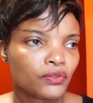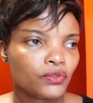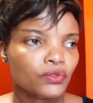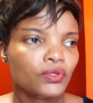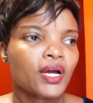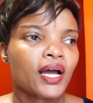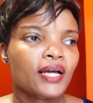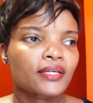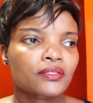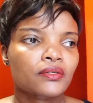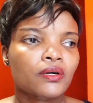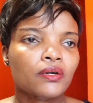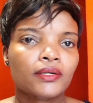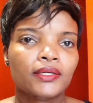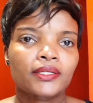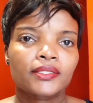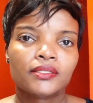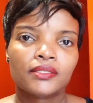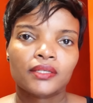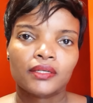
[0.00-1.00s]
You guys don't
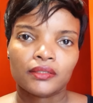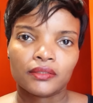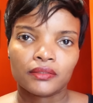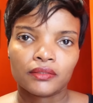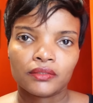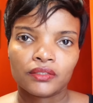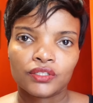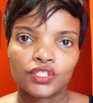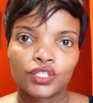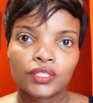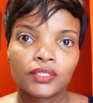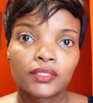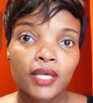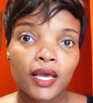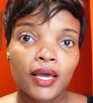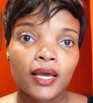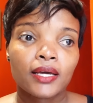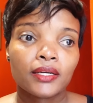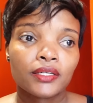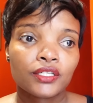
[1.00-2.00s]
listen. She
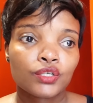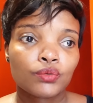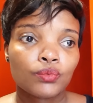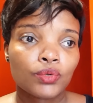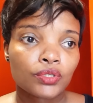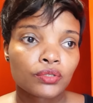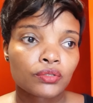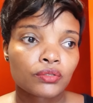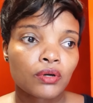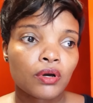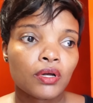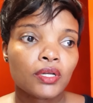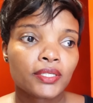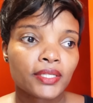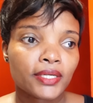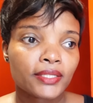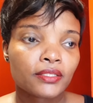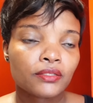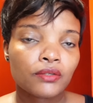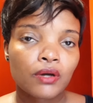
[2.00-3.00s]
said she was told
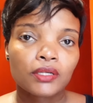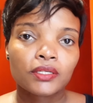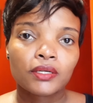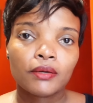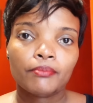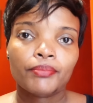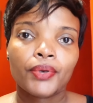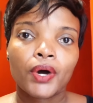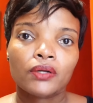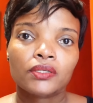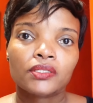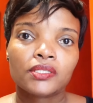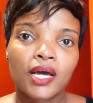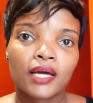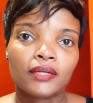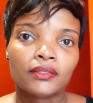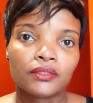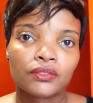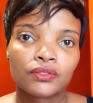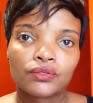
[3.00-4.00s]
it's not
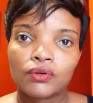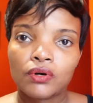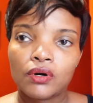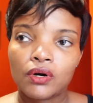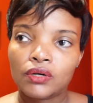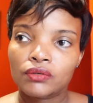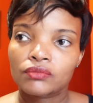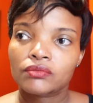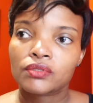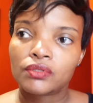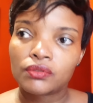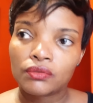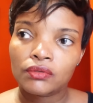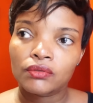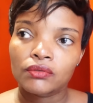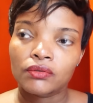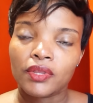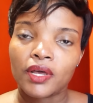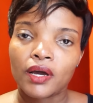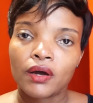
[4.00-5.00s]
important to go
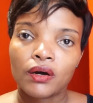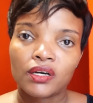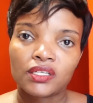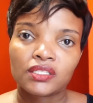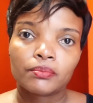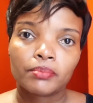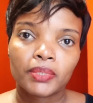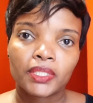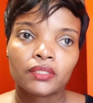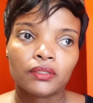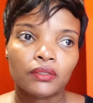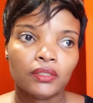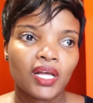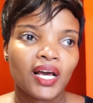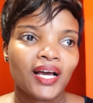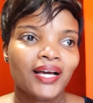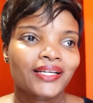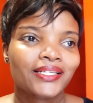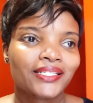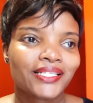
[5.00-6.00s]
to the hospital.
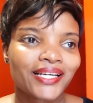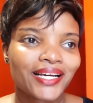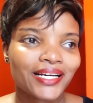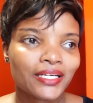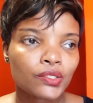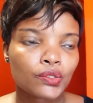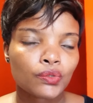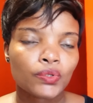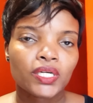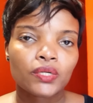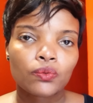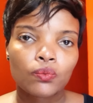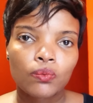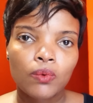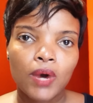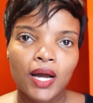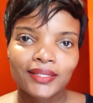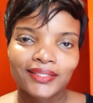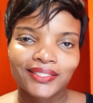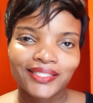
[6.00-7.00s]
She can do it
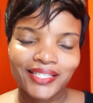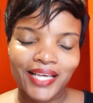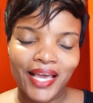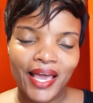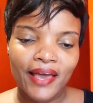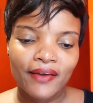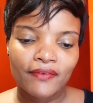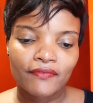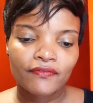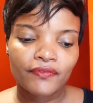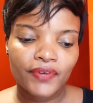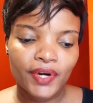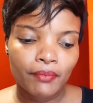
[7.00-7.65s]
once every